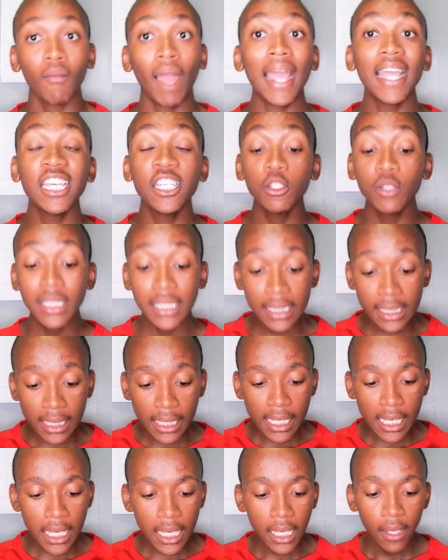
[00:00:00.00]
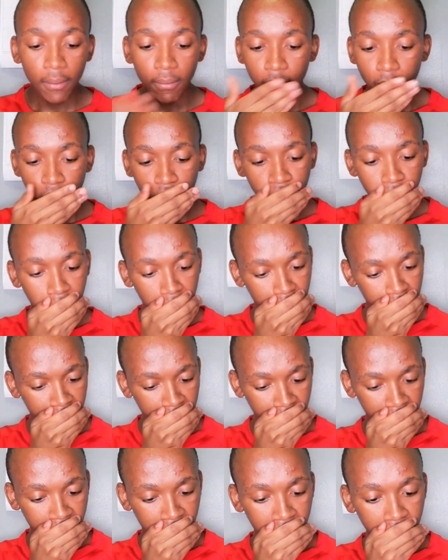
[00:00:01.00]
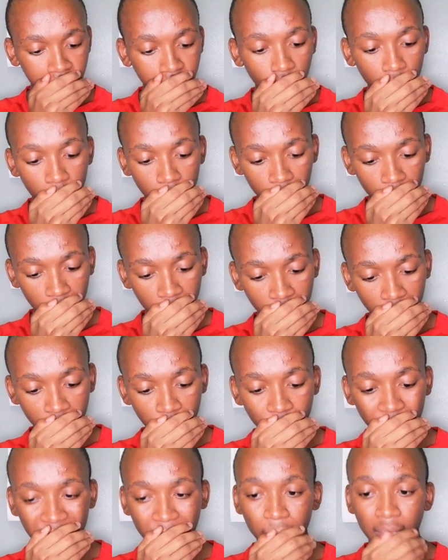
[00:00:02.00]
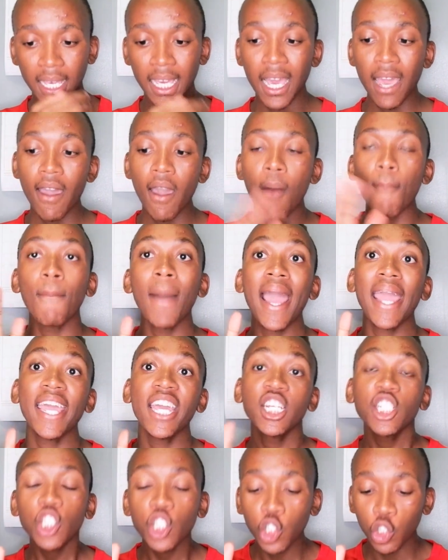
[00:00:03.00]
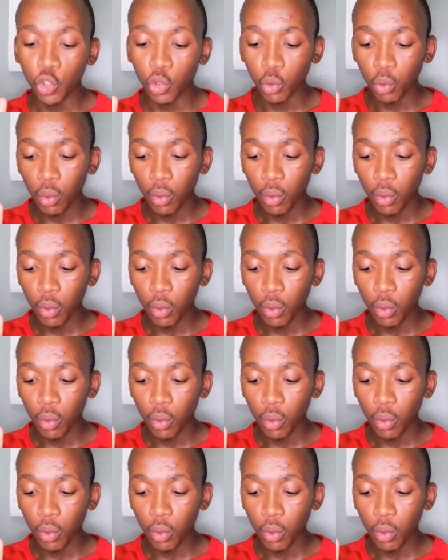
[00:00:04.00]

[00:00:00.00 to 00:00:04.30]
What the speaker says: You see, excuse me, my issue.